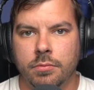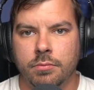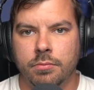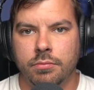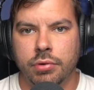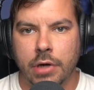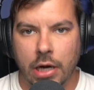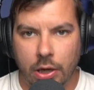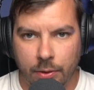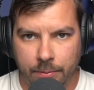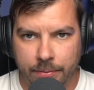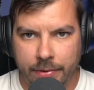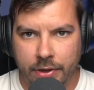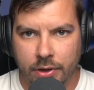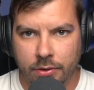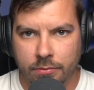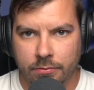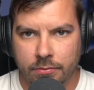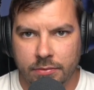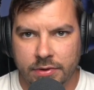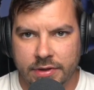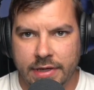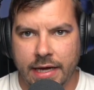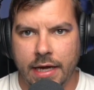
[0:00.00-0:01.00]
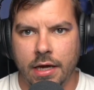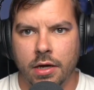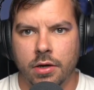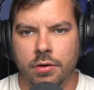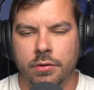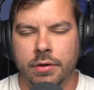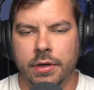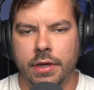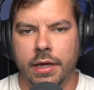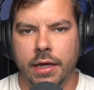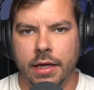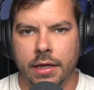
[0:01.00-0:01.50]
brown belt
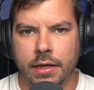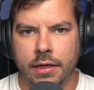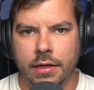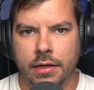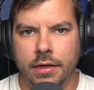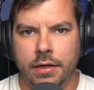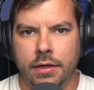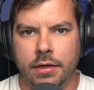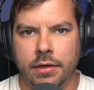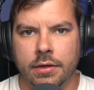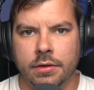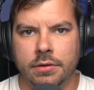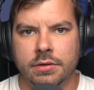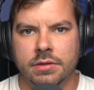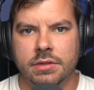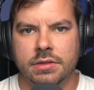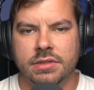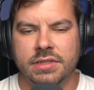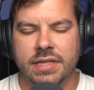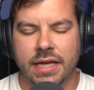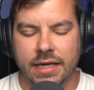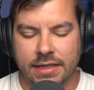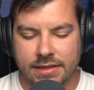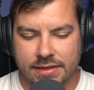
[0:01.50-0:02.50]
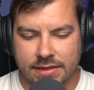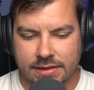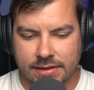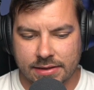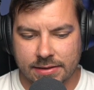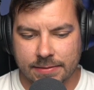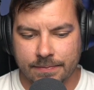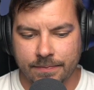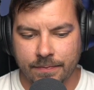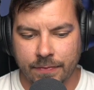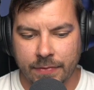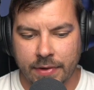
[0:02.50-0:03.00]
down in Texas.